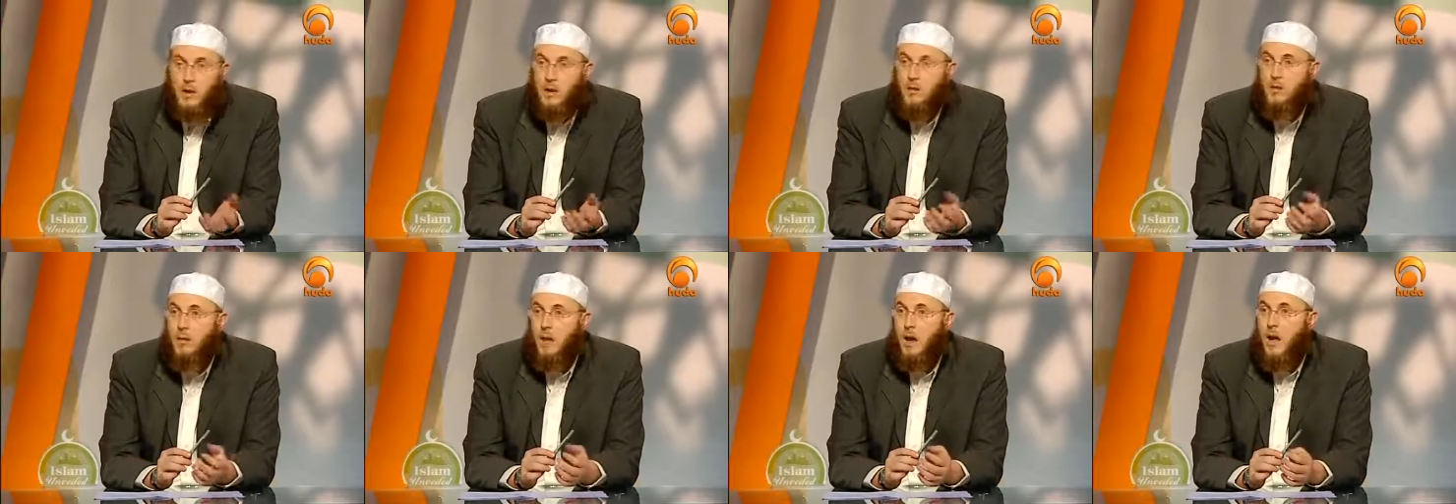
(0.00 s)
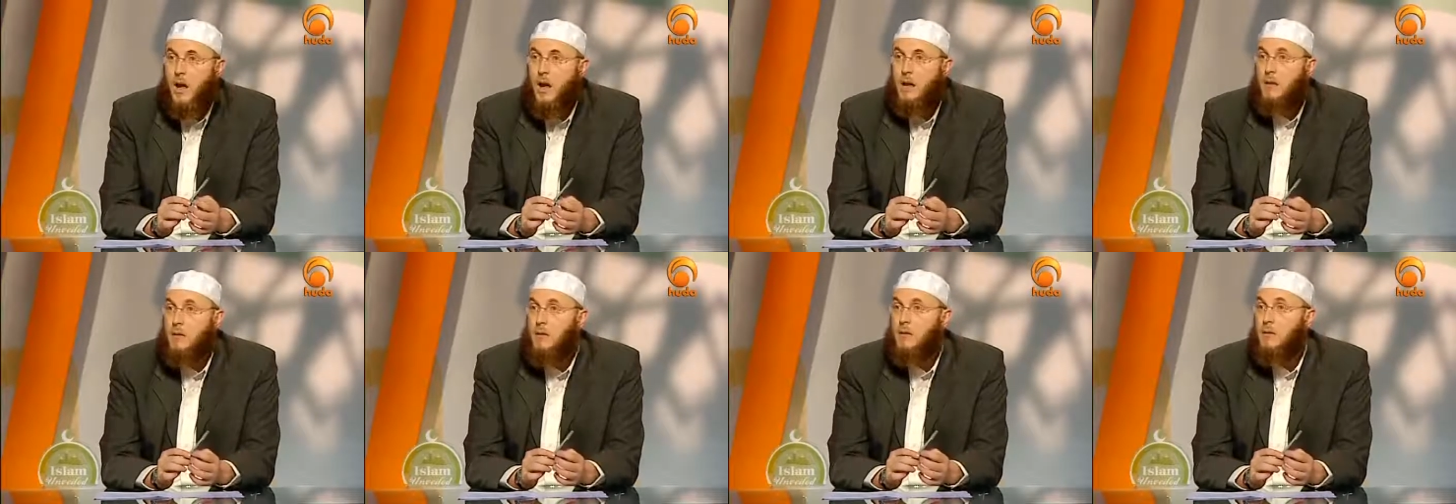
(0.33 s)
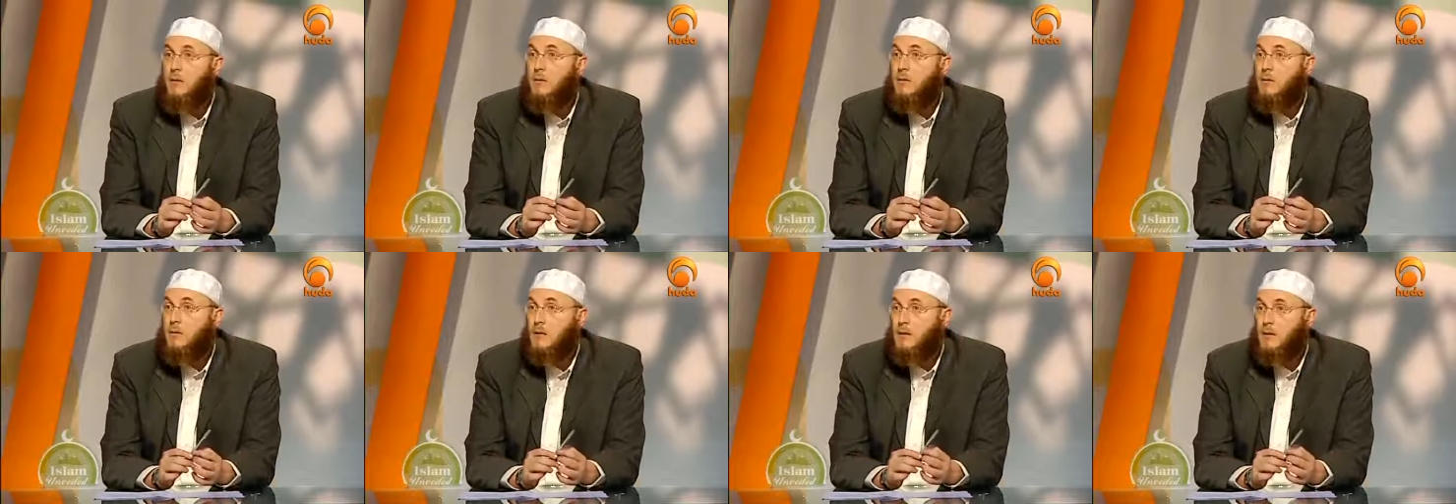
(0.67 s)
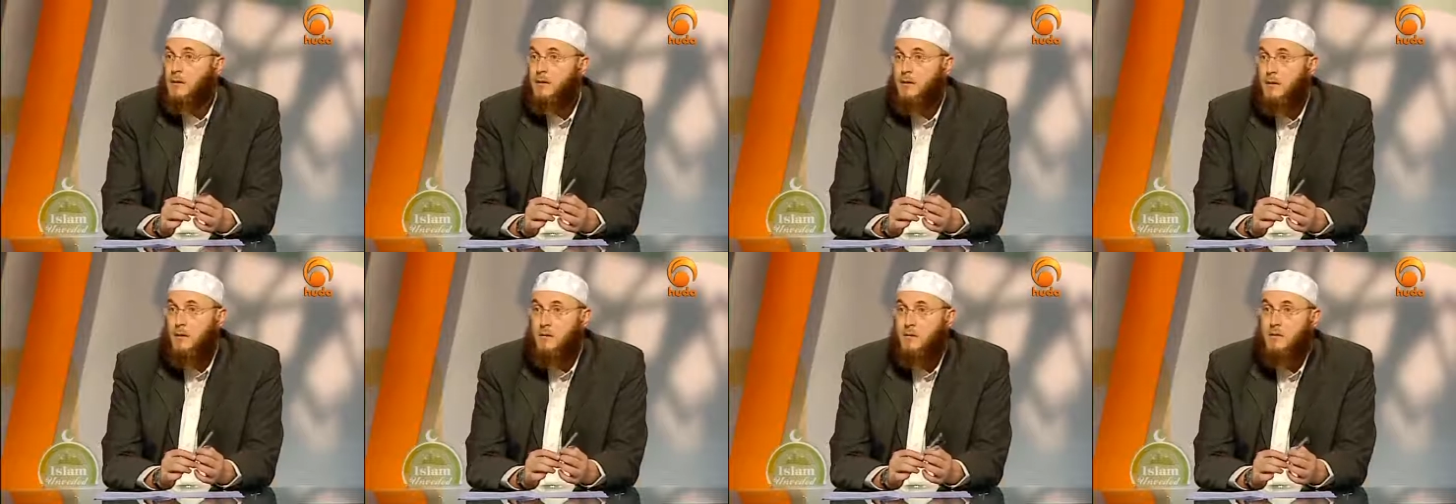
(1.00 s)
The Quran calls
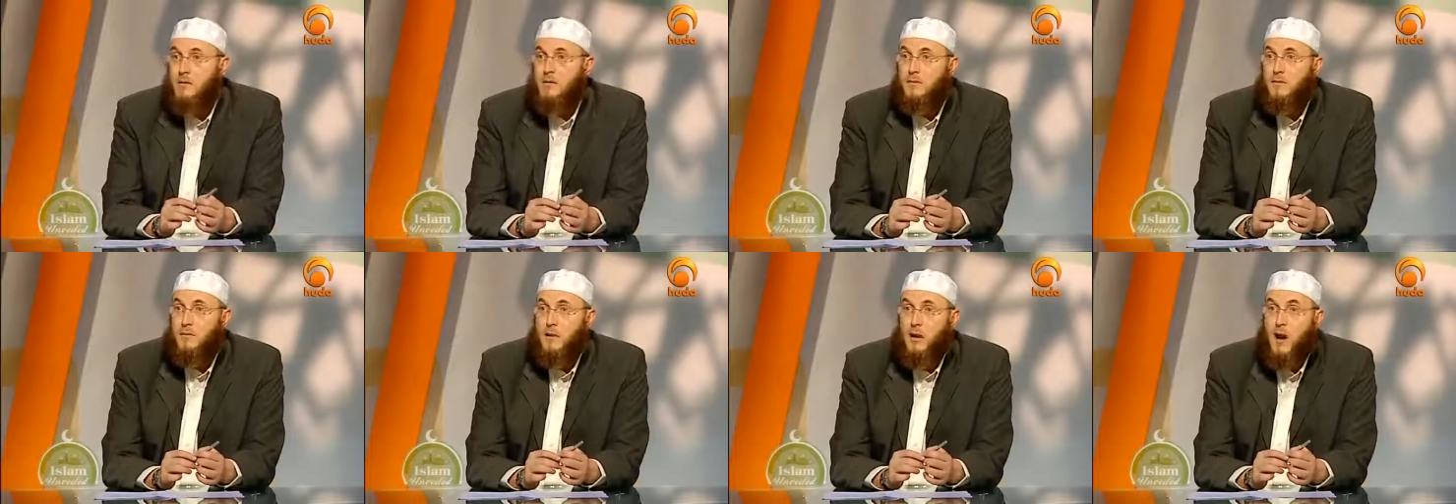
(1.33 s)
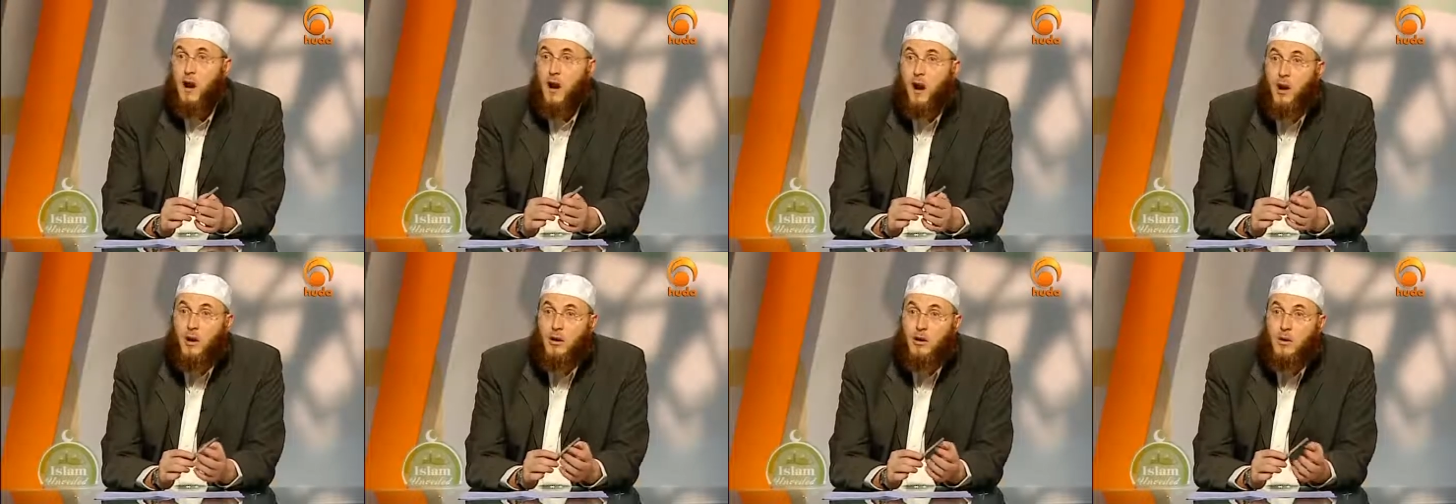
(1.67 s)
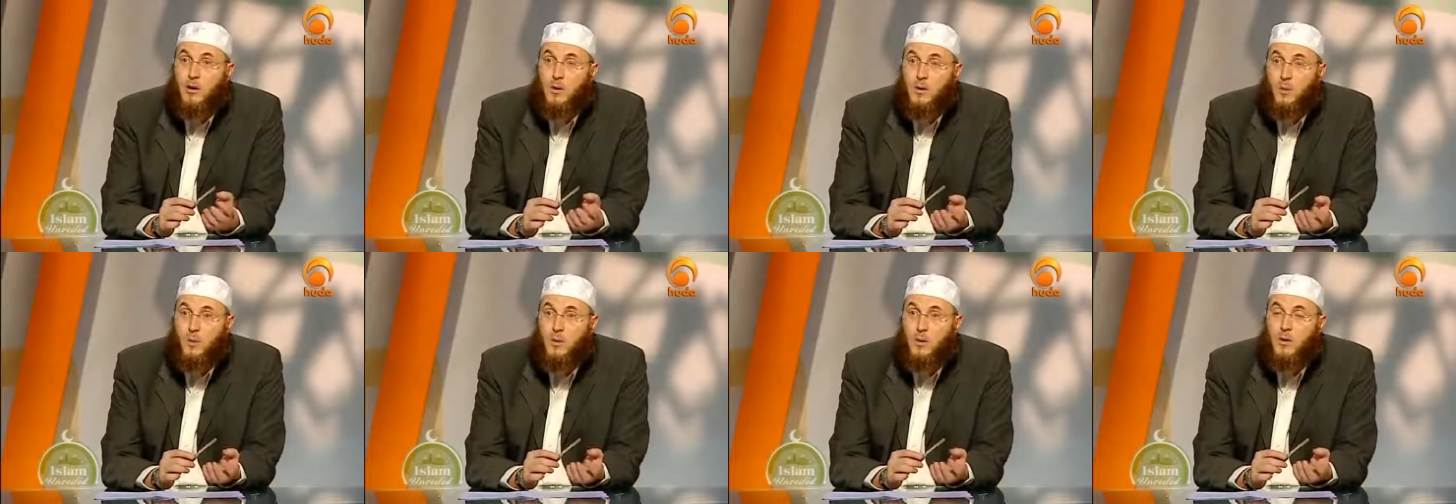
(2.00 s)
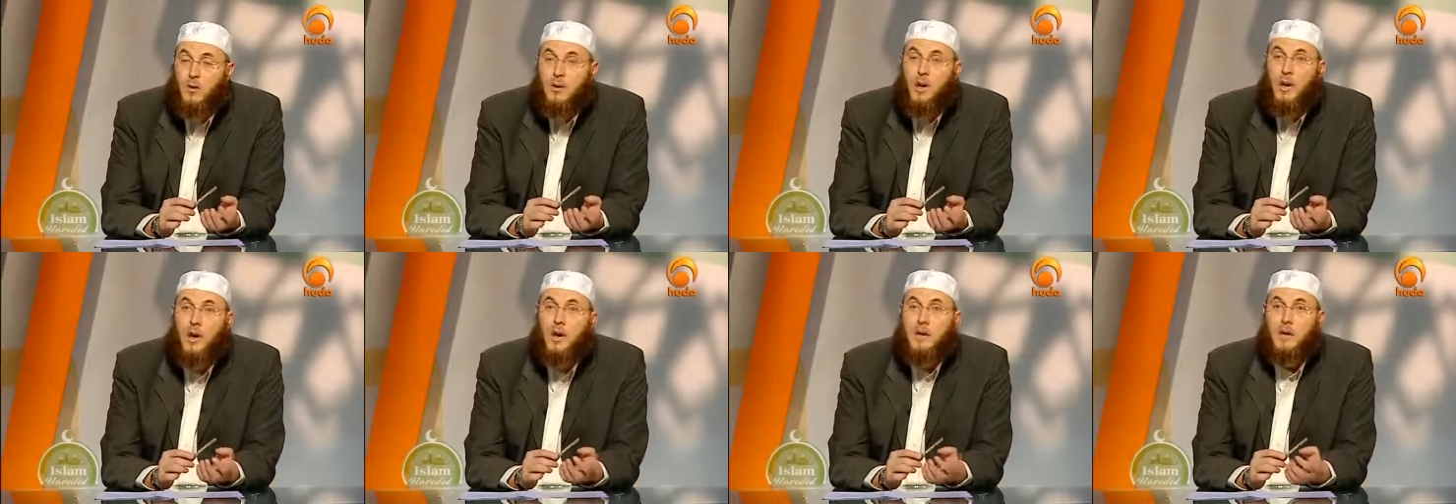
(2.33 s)
its followers for a holy
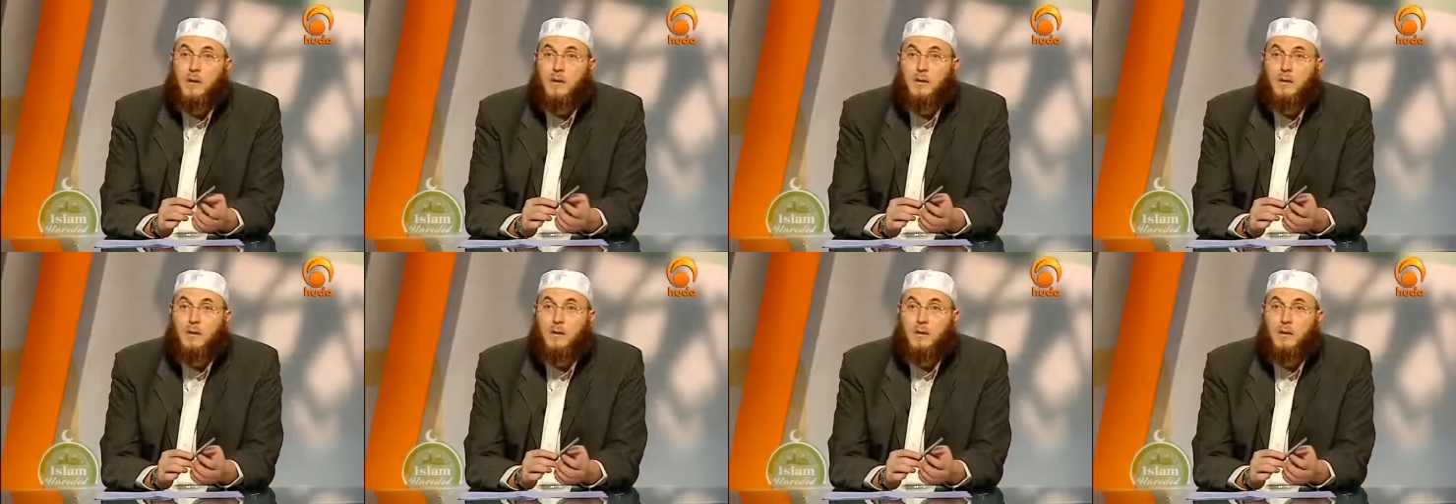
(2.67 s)
war